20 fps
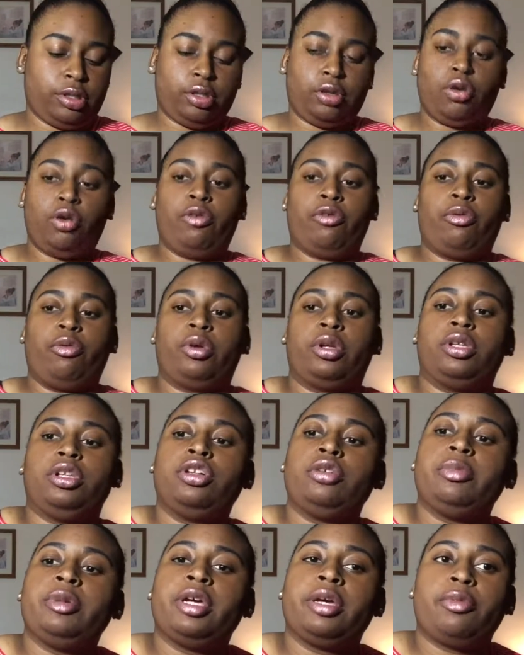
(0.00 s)
go over with a
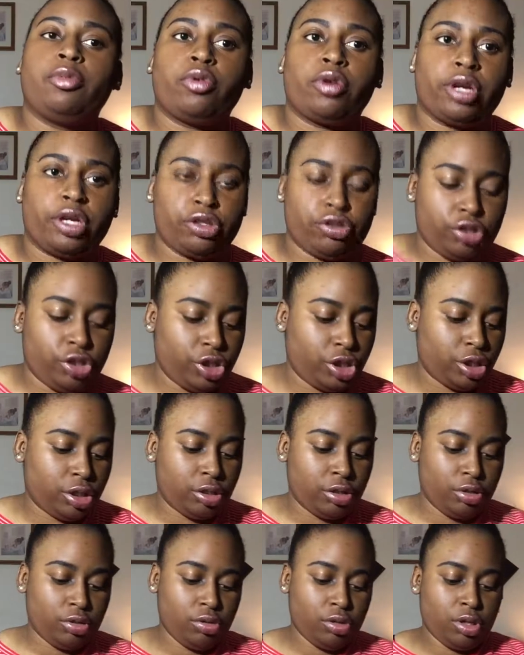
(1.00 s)
little bit more extra
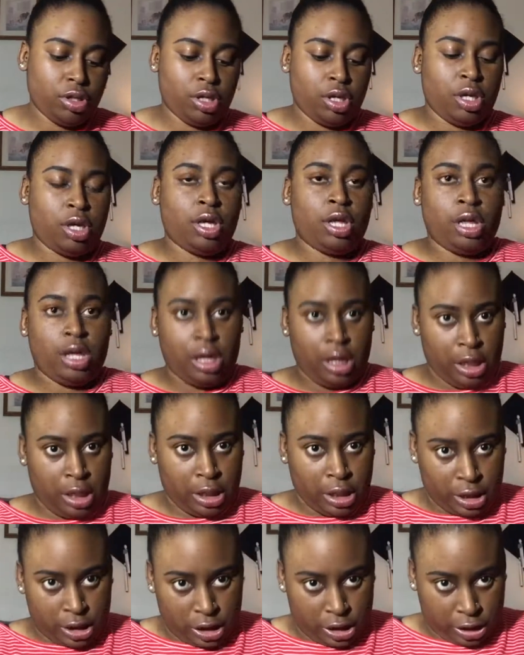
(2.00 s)
gel
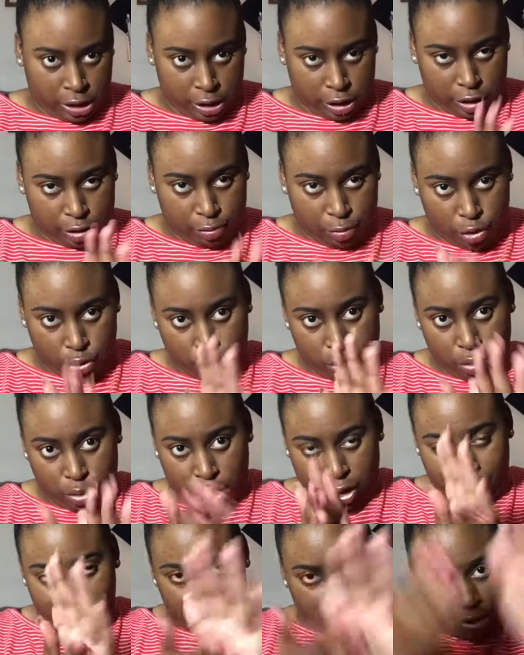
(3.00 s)
just to
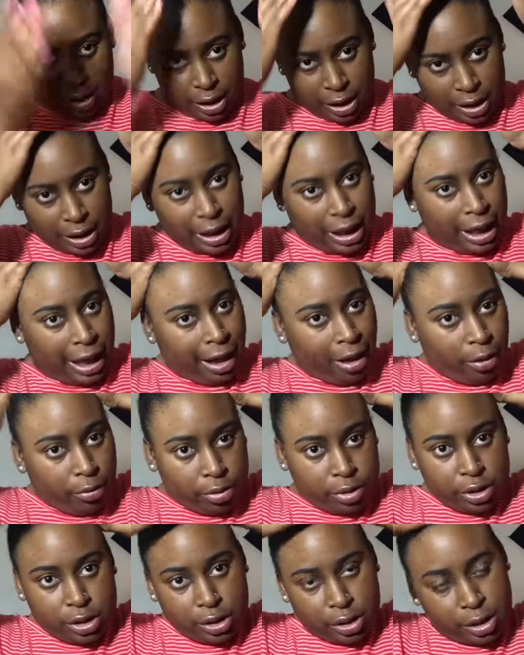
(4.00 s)
smooth everything
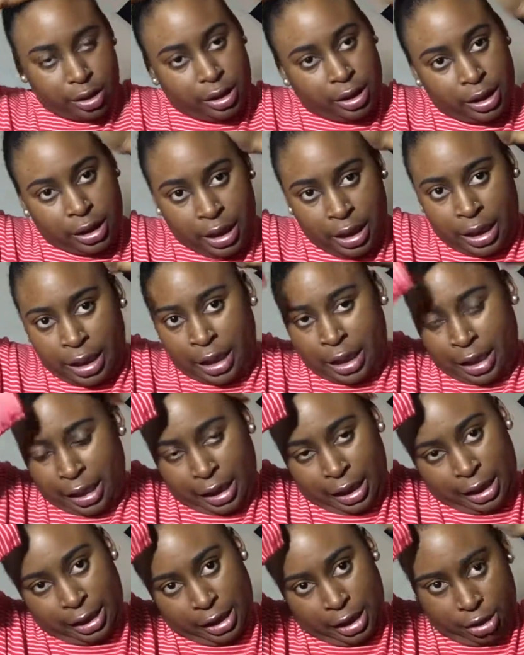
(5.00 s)
out
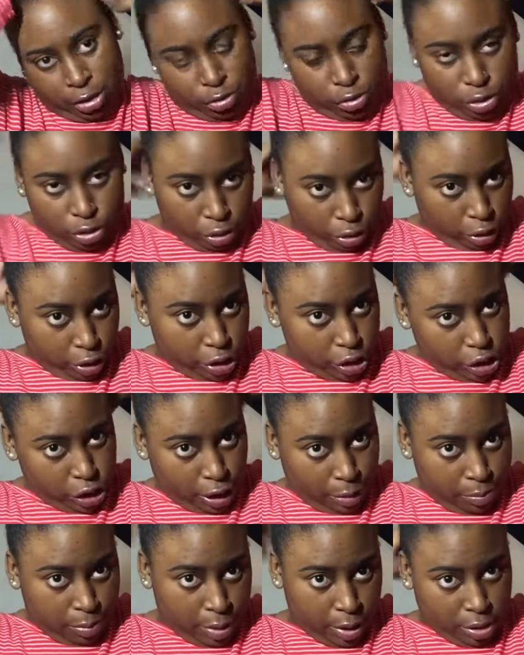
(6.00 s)
and then we start
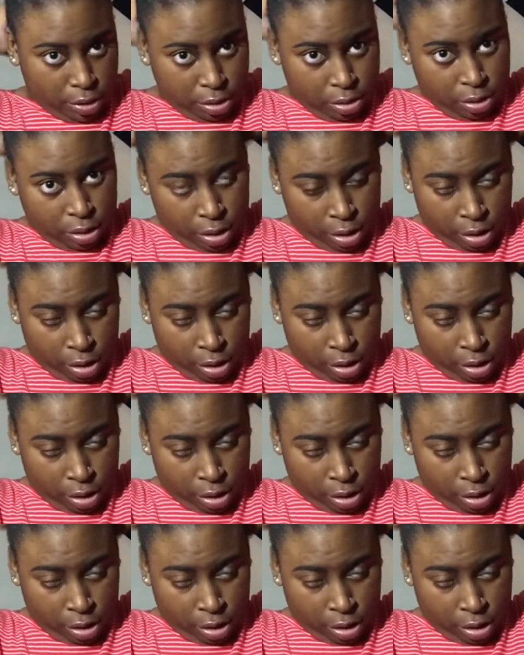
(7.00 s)
shaping